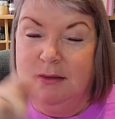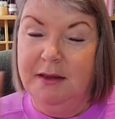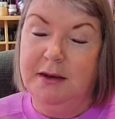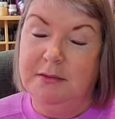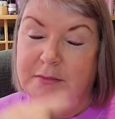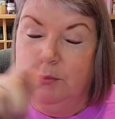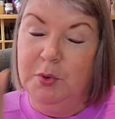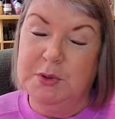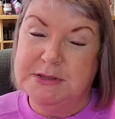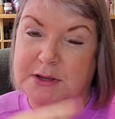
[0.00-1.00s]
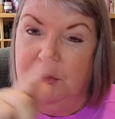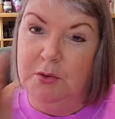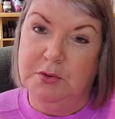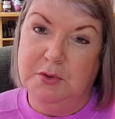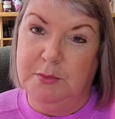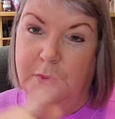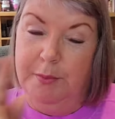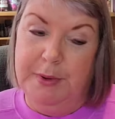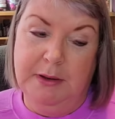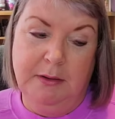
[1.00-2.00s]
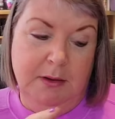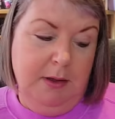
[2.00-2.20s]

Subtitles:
and then it pulls it onto the bobbin.